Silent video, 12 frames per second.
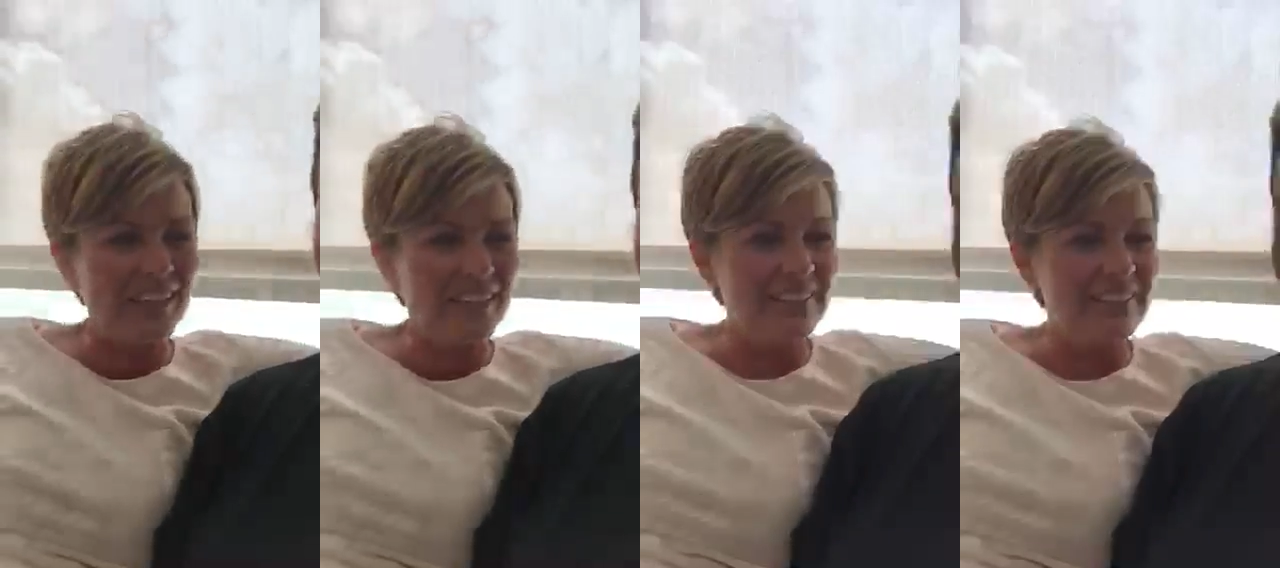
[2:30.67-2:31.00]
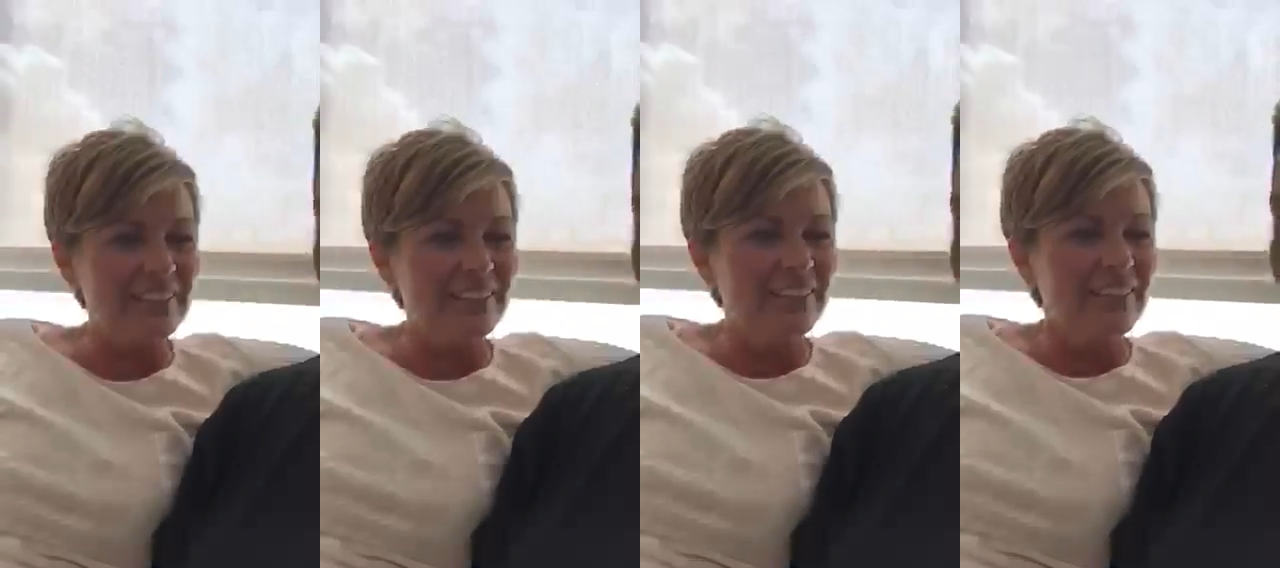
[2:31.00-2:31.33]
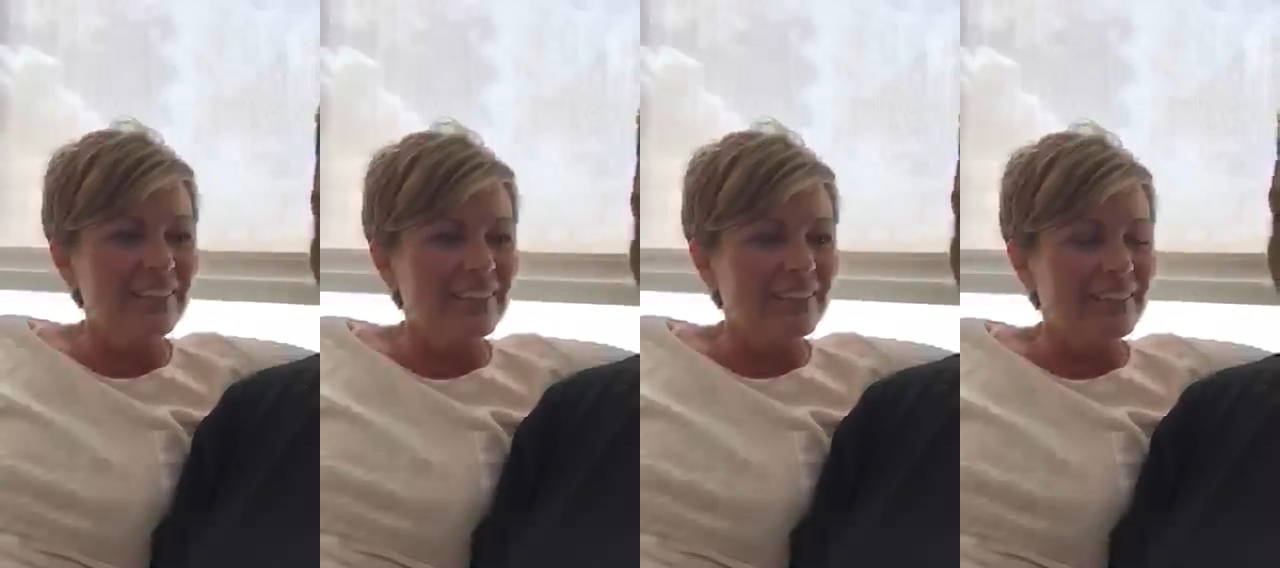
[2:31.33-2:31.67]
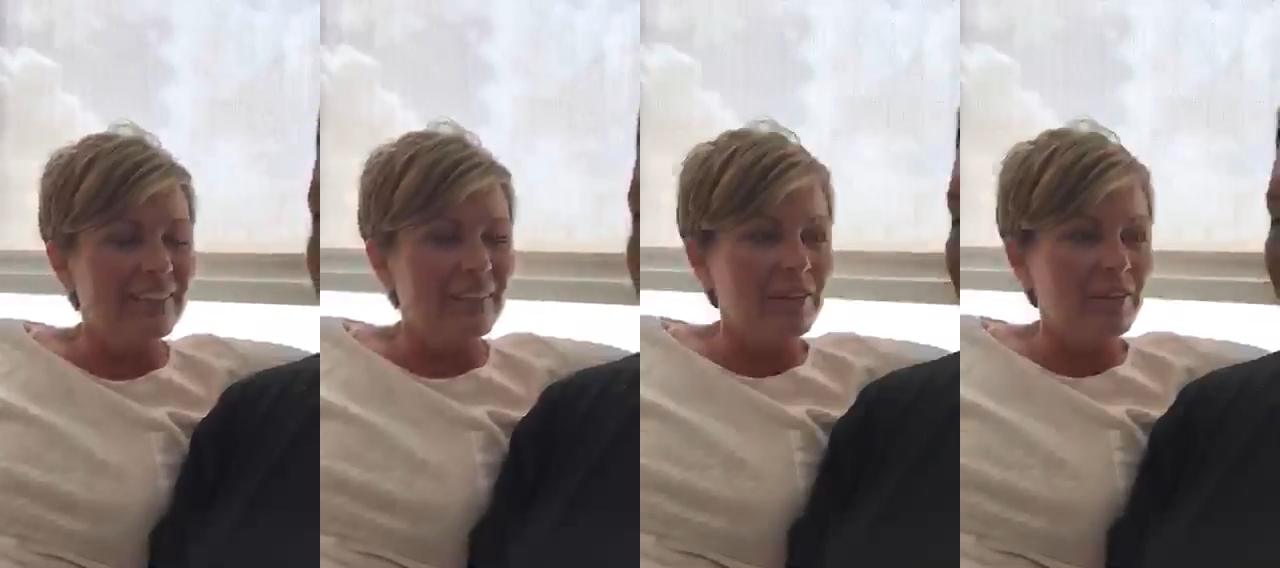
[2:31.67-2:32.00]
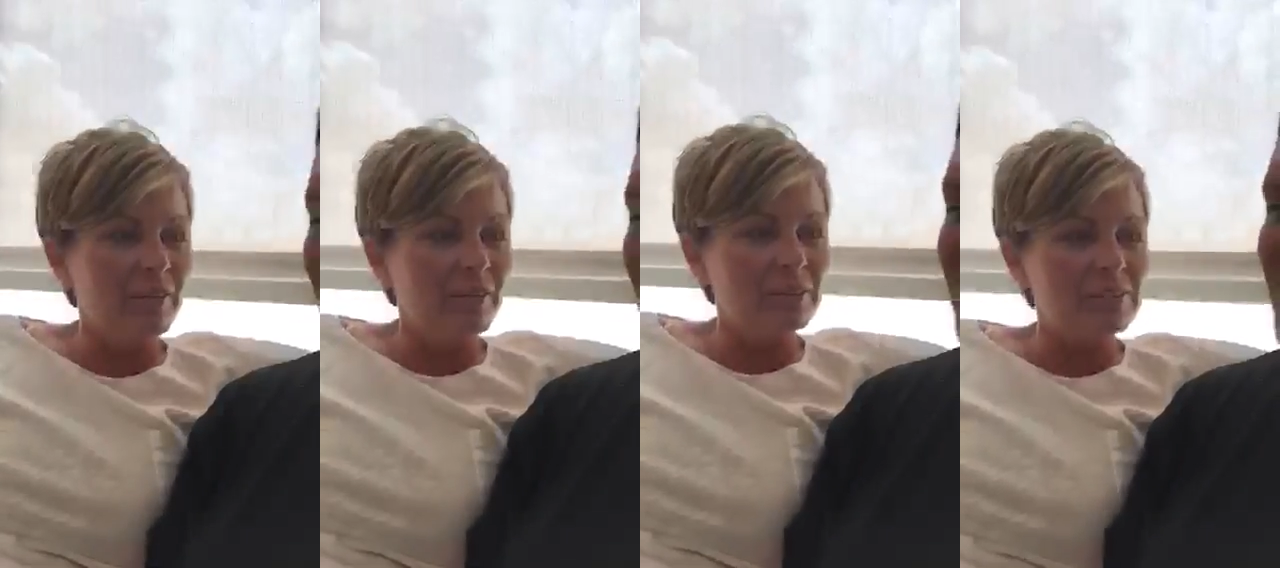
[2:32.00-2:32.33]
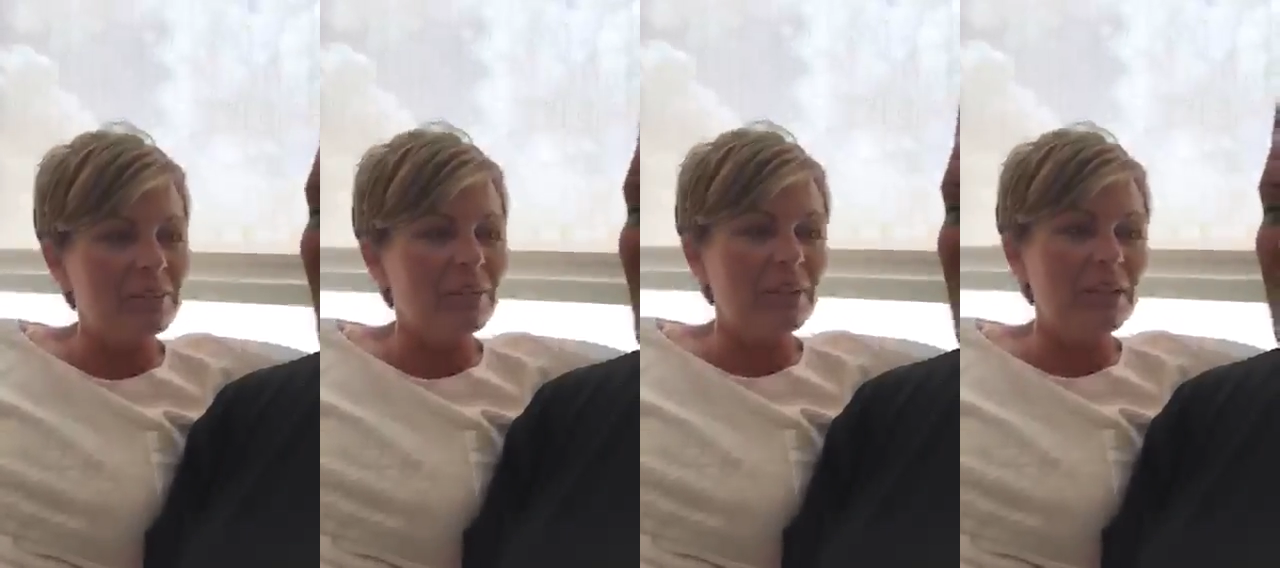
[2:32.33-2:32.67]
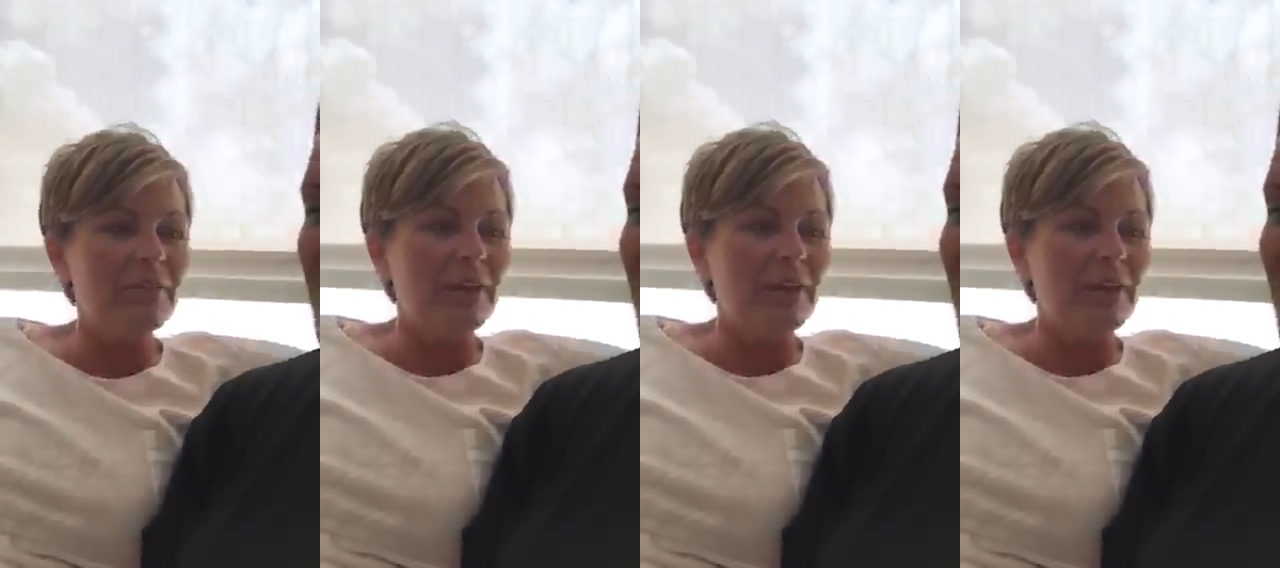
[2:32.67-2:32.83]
Okay, go ahead. So you're sitting on the